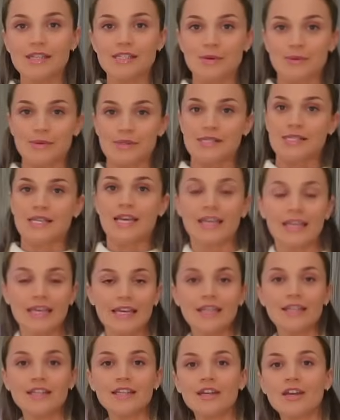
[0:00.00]
as I was
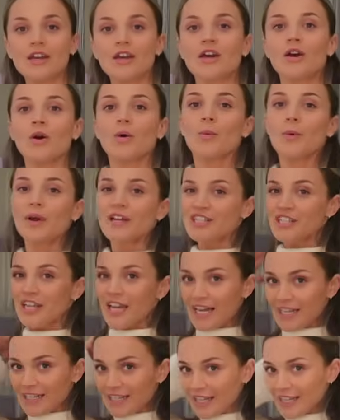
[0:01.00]
saying, wish I
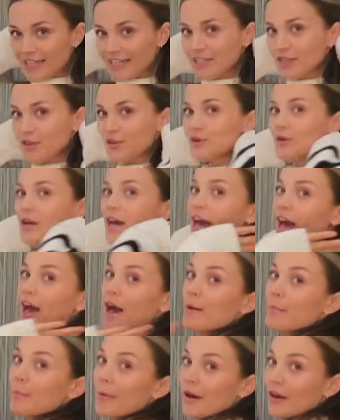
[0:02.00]
had like a little
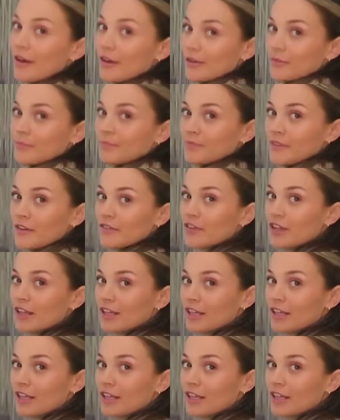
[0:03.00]
hair bow. I feel